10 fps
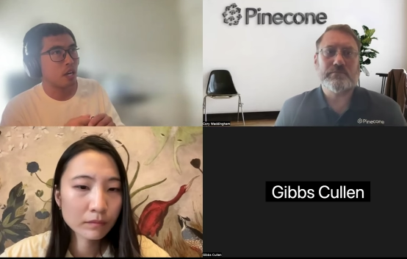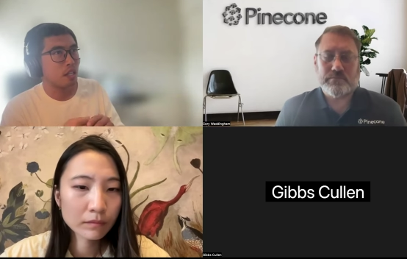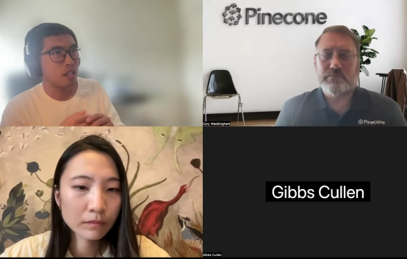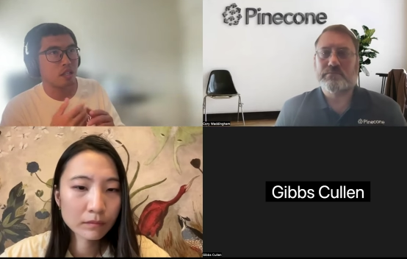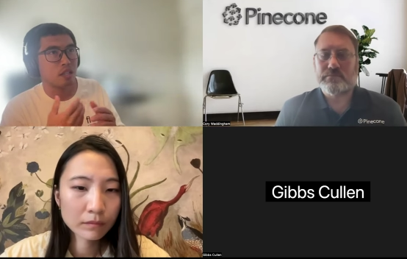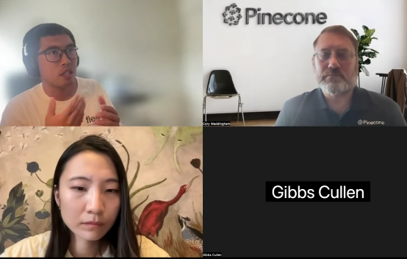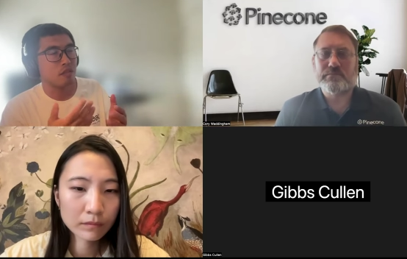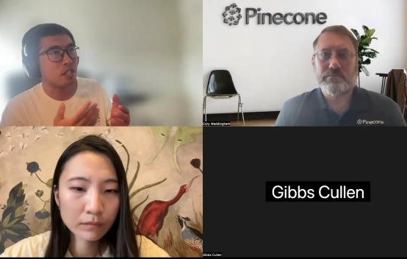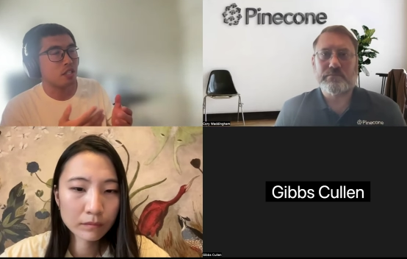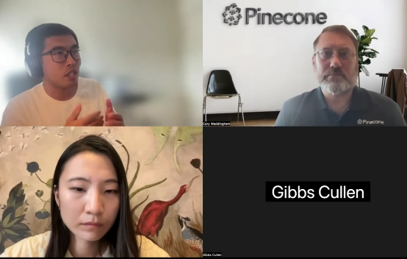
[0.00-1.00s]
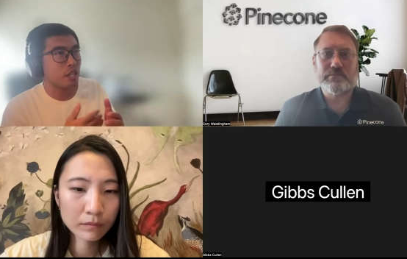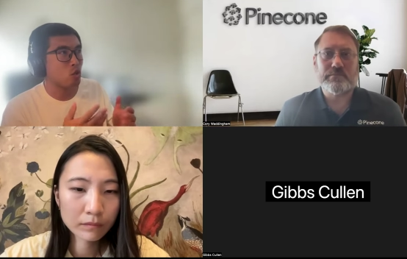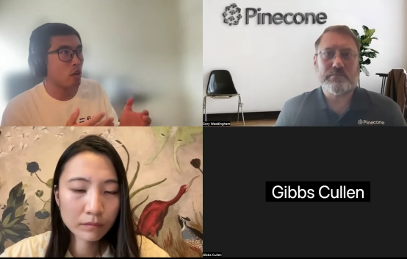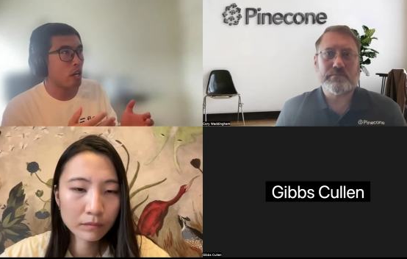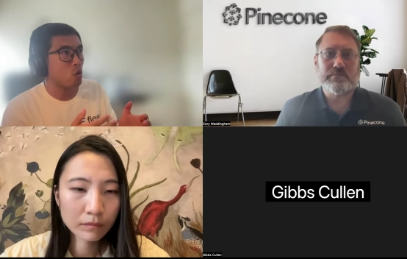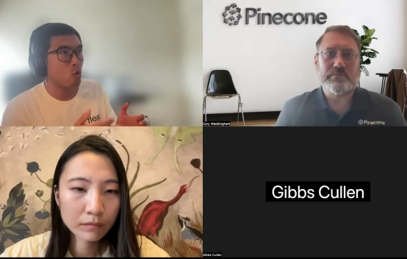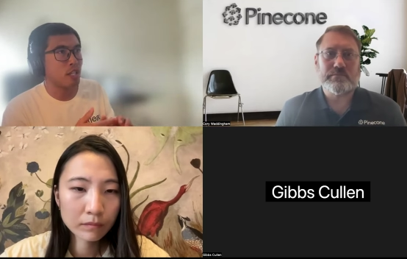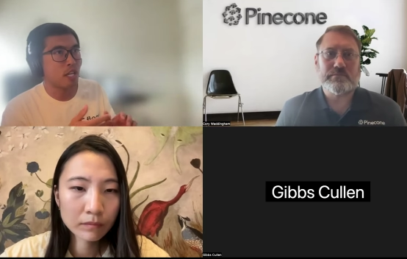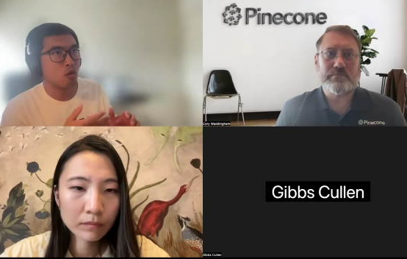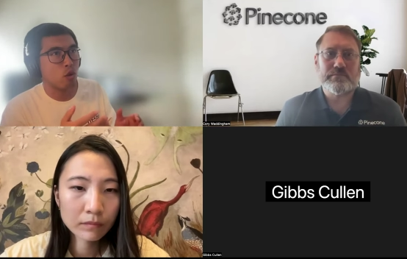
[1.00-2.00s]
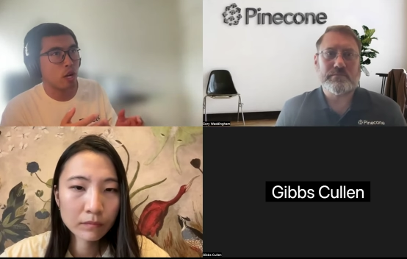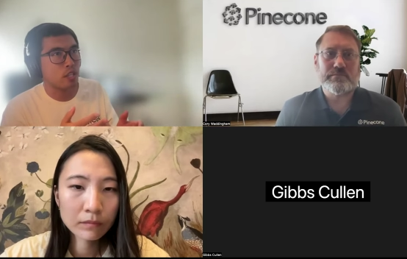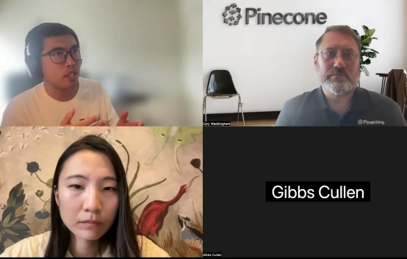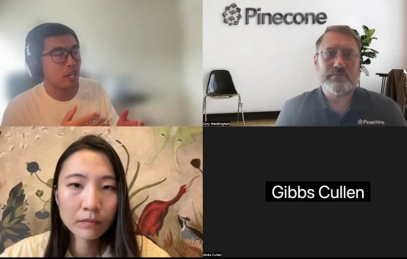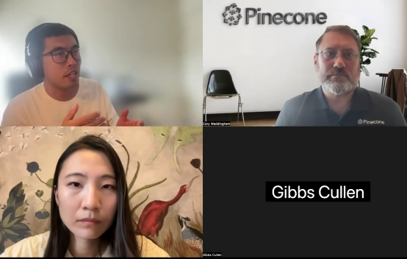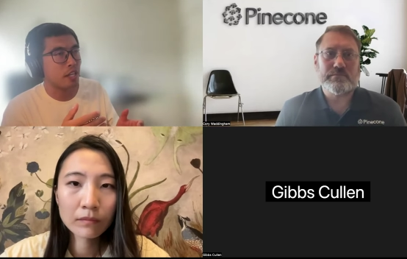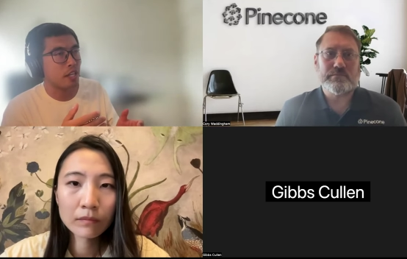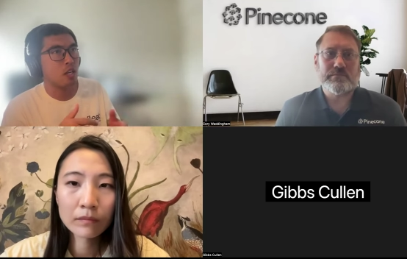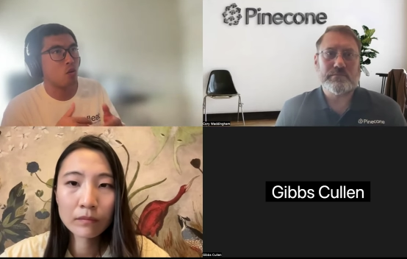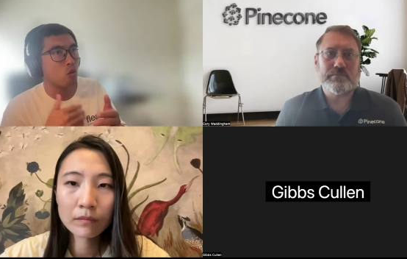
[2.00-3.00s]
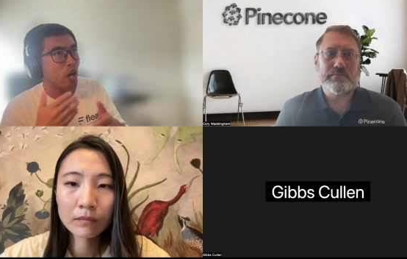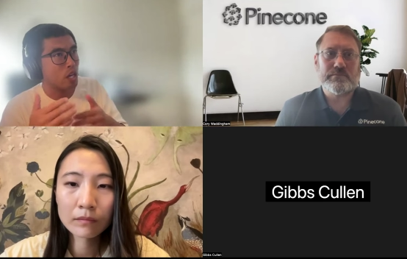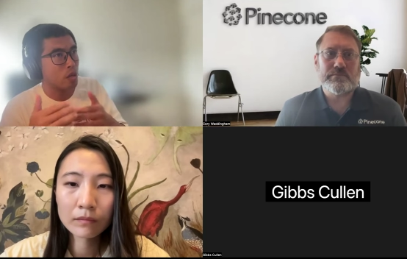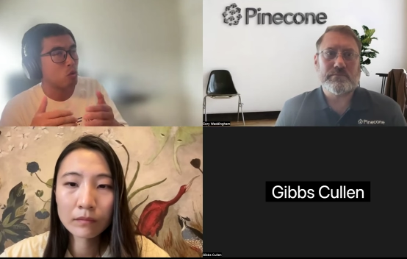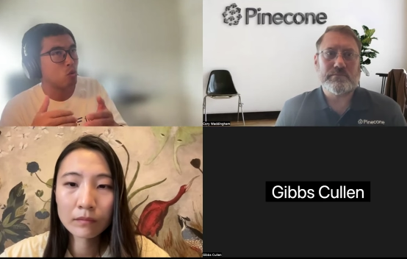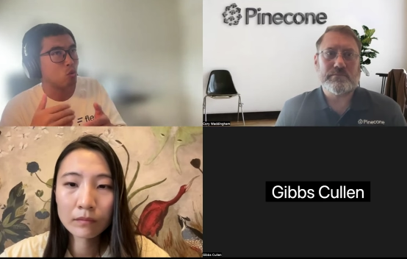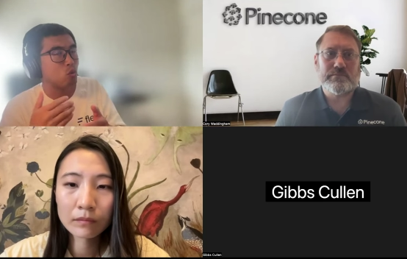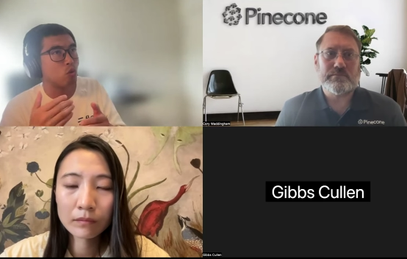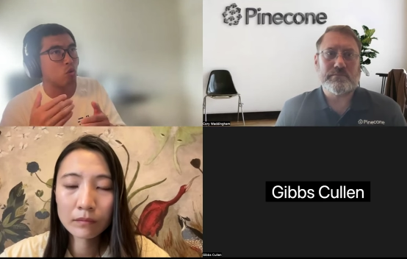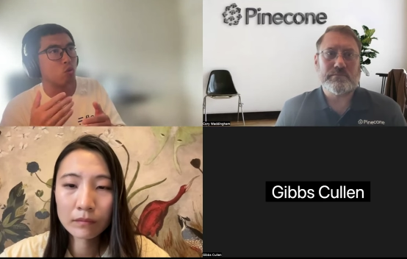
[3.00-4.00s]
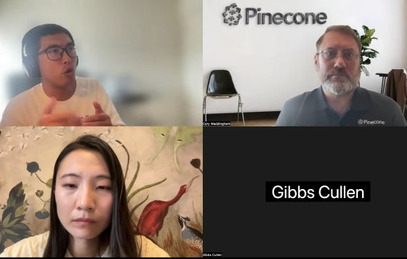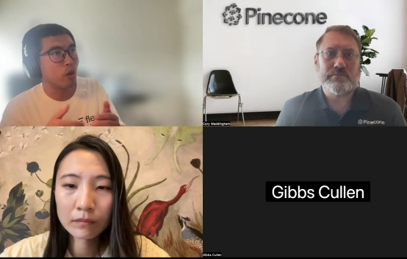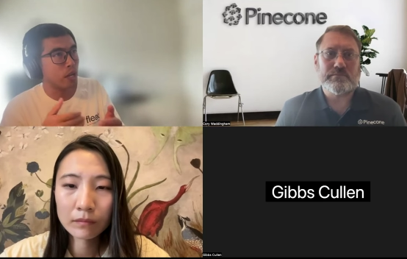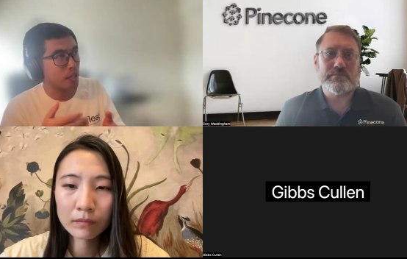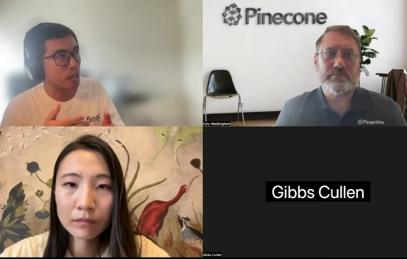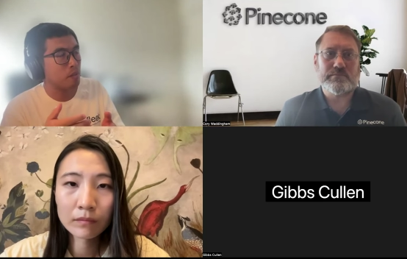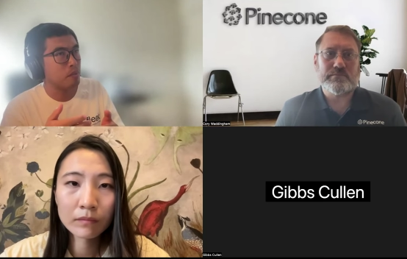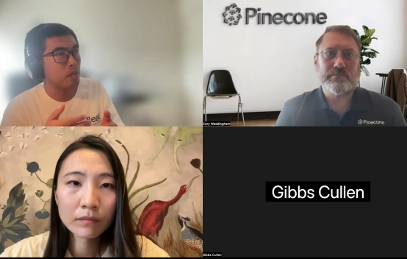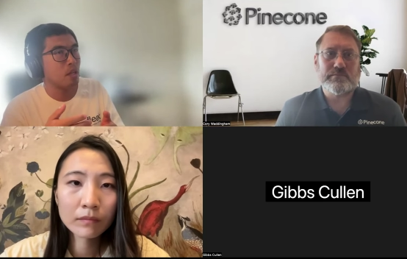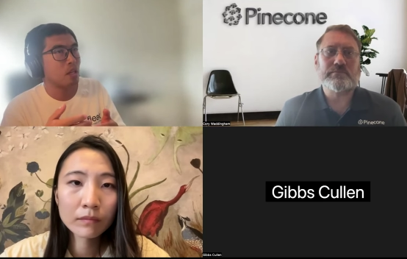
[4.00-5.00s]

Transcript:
Speaker 1: Like uh, if, if it's a natural language unstructured data, then we are able to re-rank them.